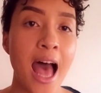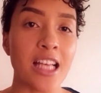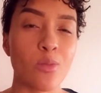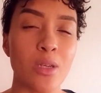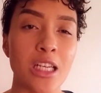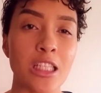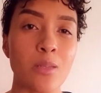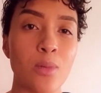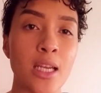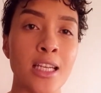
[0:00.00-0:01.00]
has been
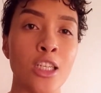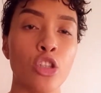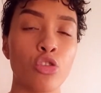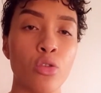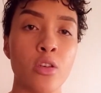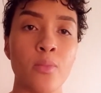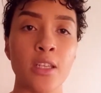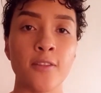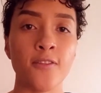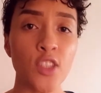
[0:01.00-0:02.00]
explained to the
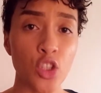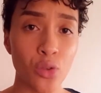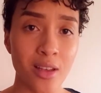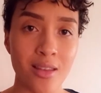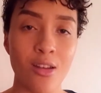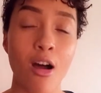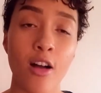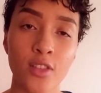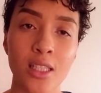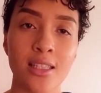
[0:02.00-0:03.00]
beneficiary, and that
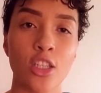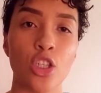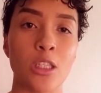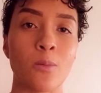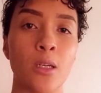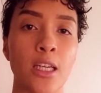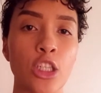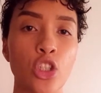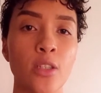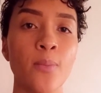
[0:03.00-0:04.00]
after such
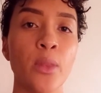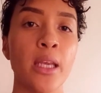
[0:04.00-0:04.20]
explanation,